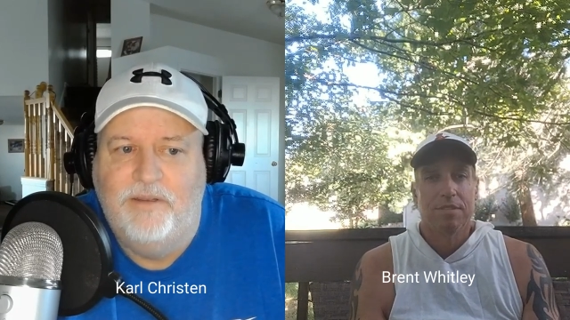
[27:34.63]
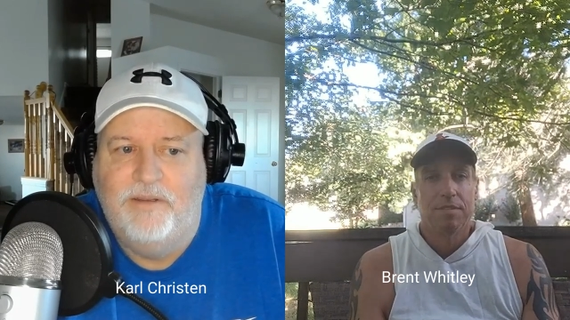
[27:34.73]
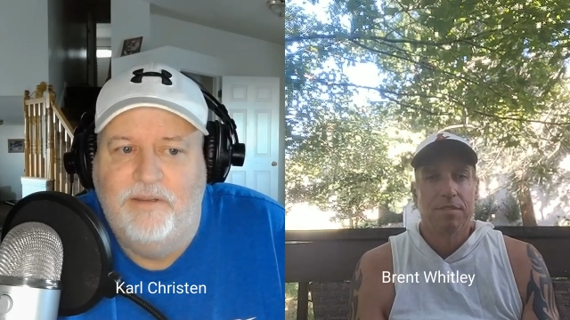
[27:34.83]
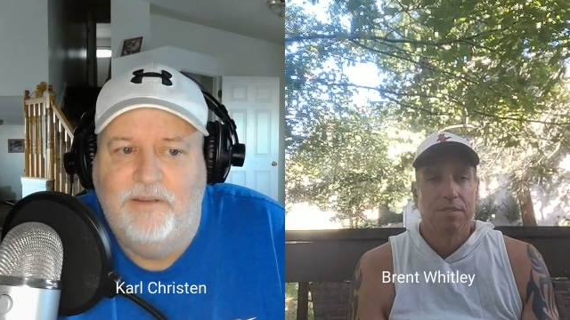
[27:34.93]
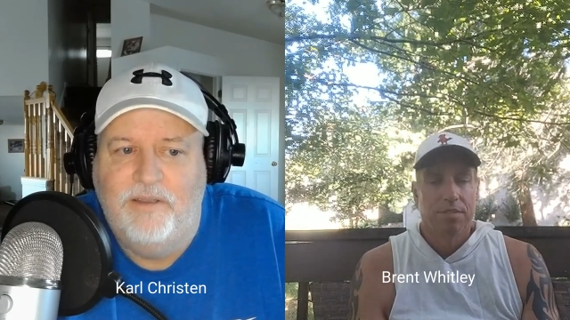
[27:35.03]

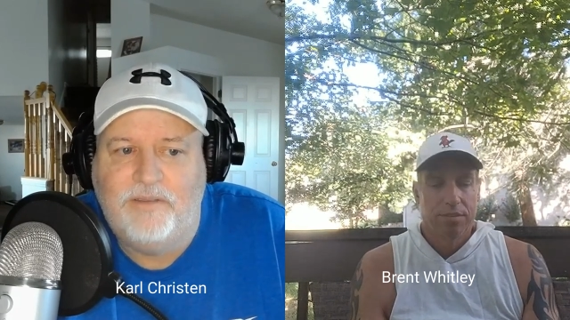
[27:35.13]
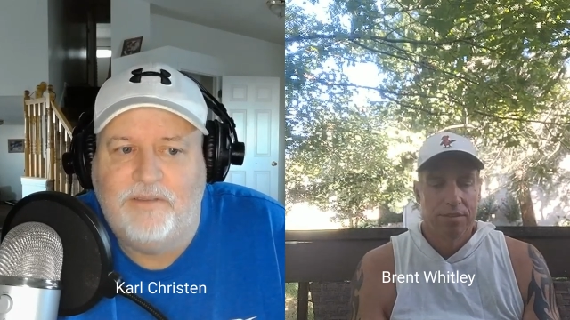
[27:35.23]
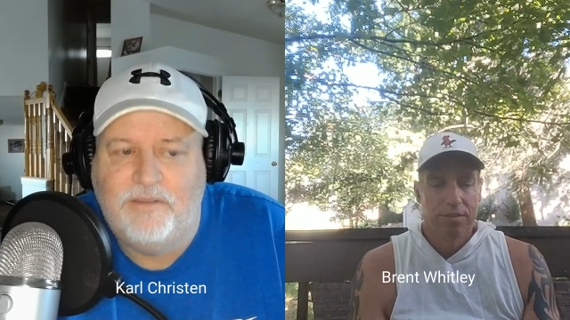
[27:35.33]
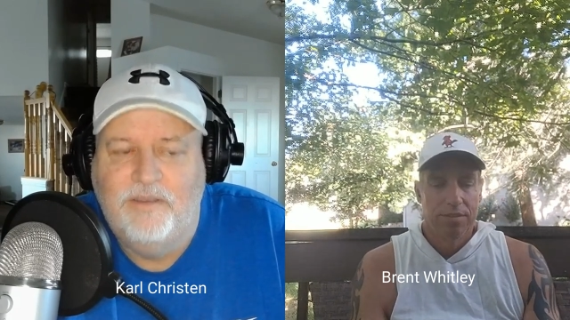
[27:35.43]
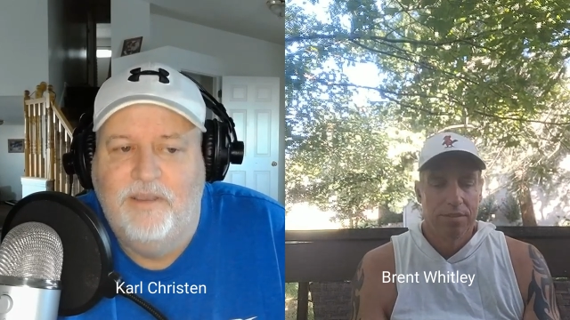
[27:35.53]
Speaker 1: And
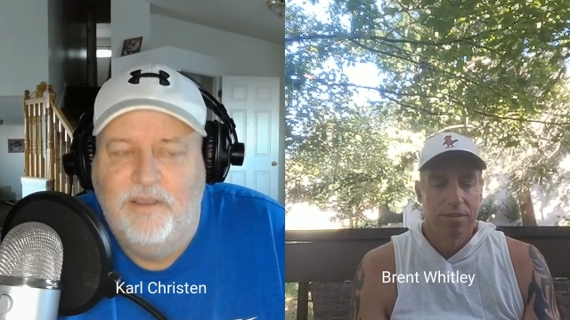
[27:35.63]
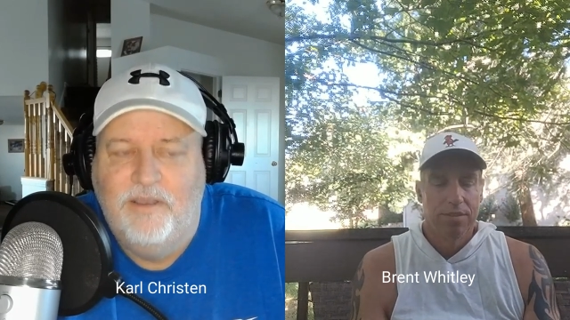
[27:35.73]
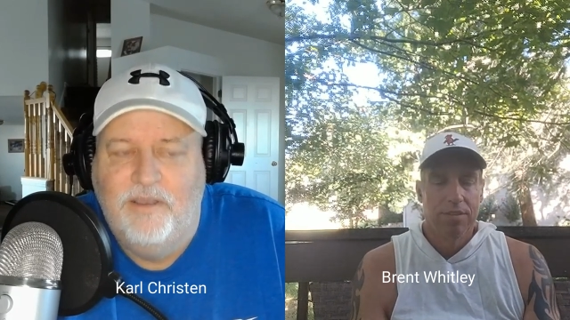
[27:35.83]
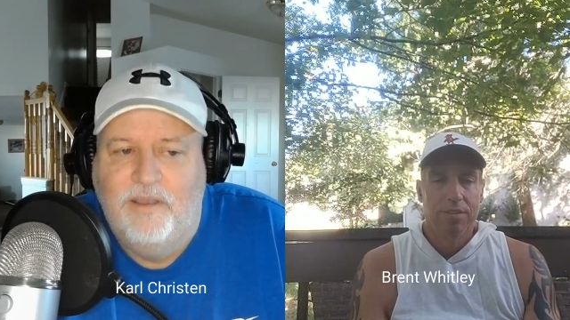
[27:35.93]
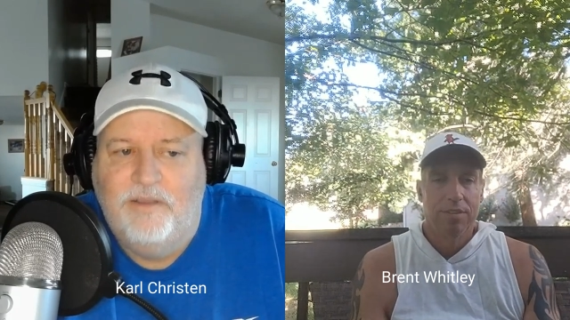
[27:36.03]
it's
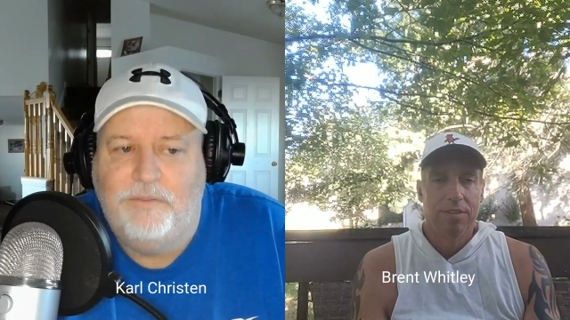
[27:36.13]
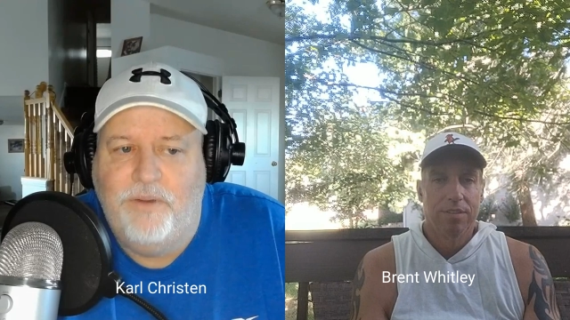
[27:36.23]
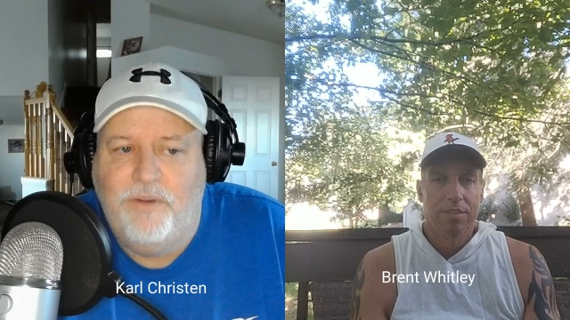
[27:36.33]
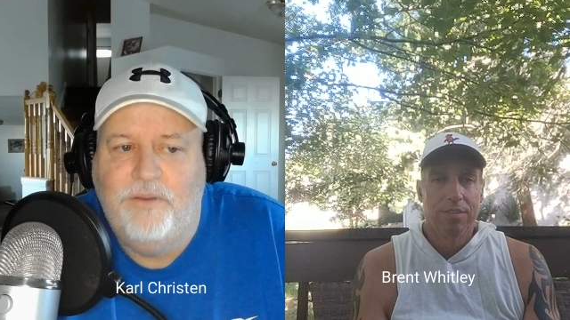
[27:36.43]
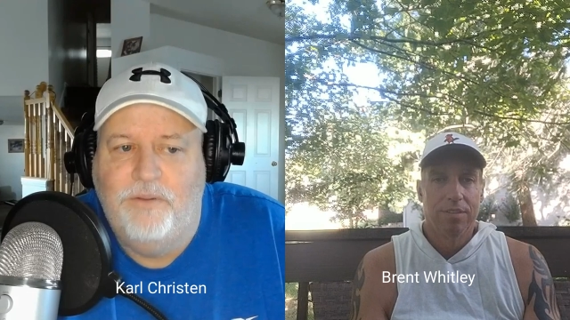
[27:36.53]

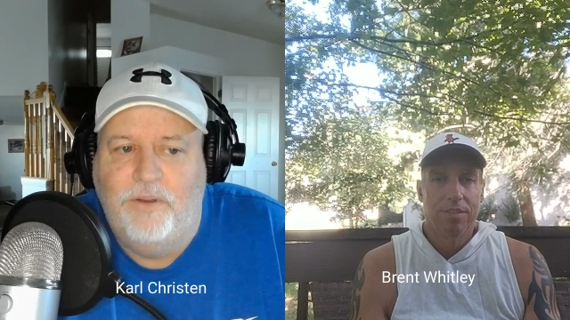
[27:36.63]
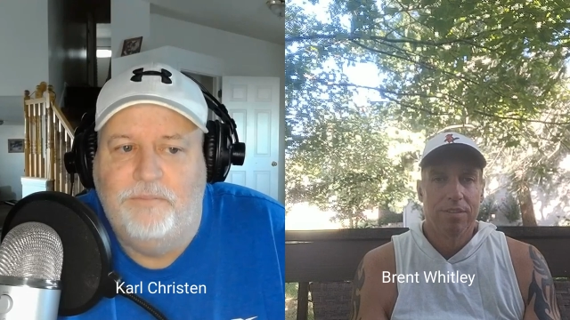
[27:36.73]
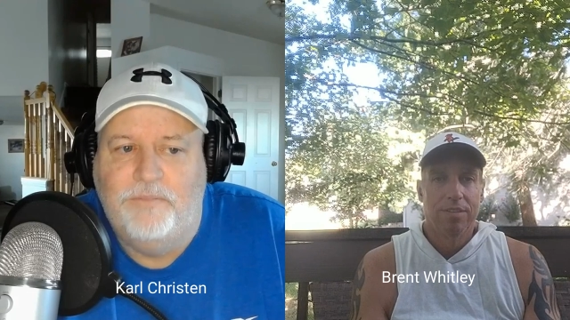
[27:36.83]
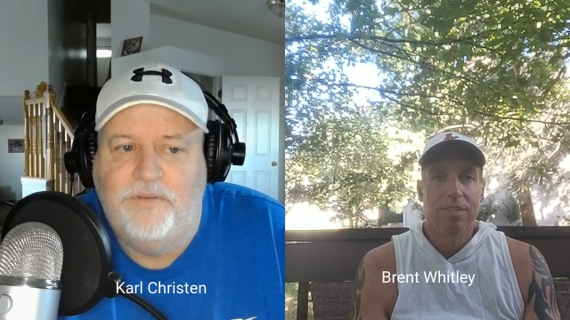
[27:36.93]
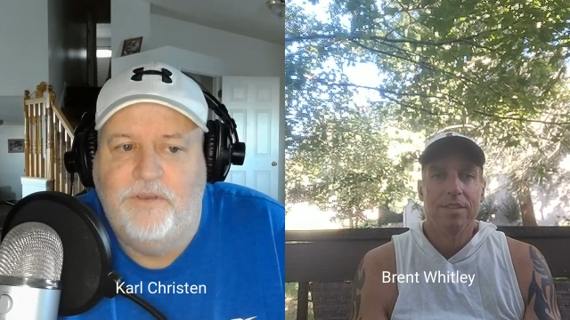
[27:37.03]
pretty
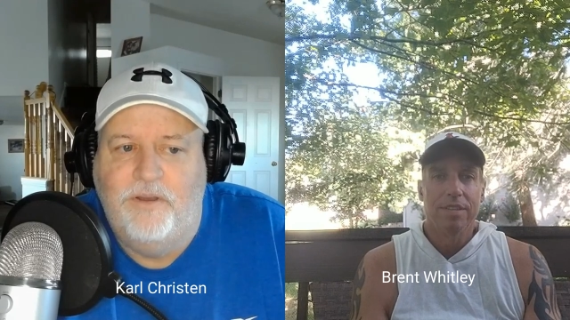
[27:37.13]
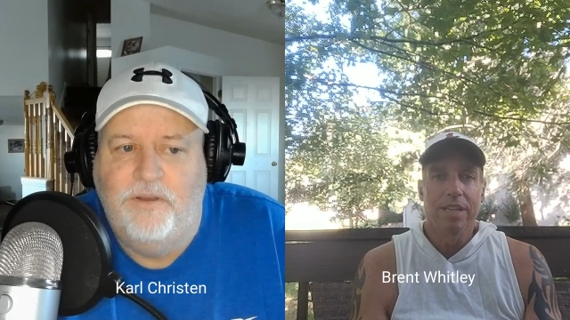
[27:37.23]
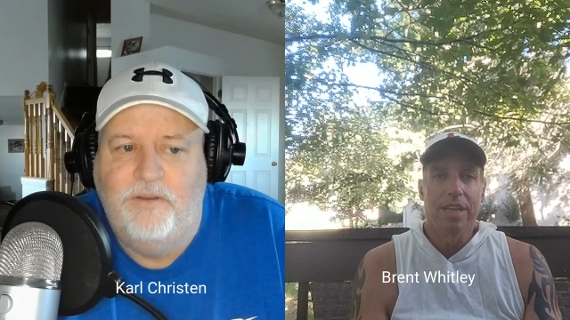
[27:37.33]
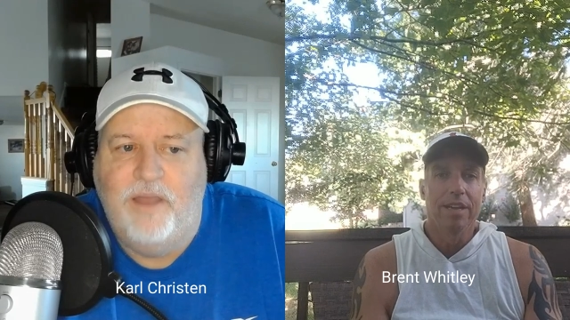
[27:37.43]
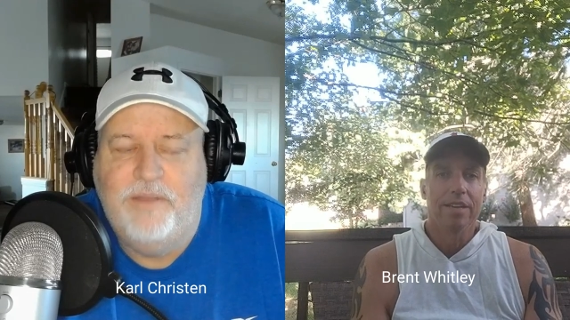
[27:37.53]
cool.
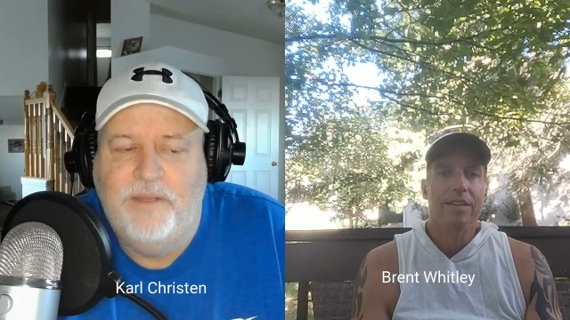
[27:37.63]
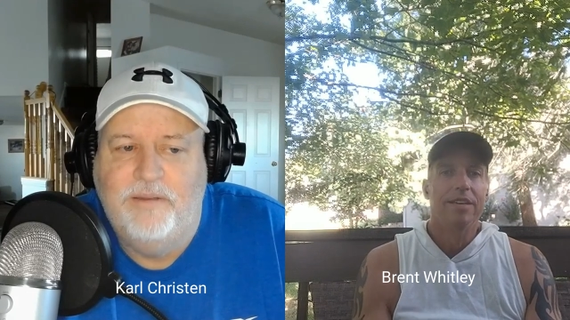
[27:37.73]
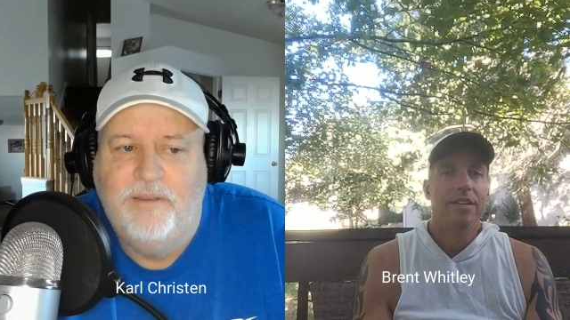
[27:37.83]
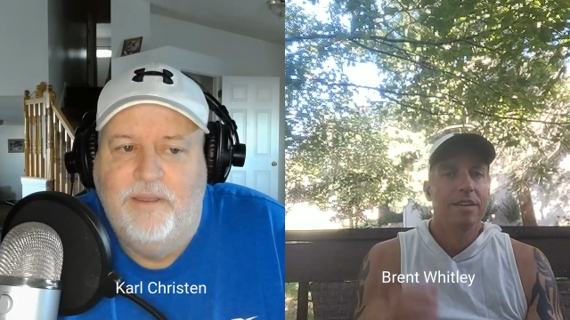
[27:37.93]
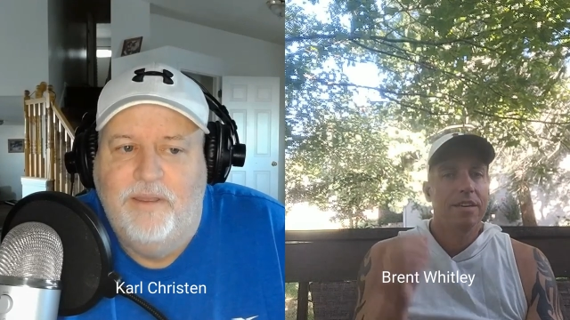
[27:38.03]
So, I mean,
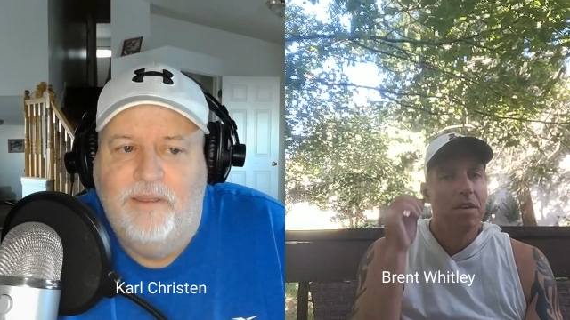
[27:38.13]
yeah.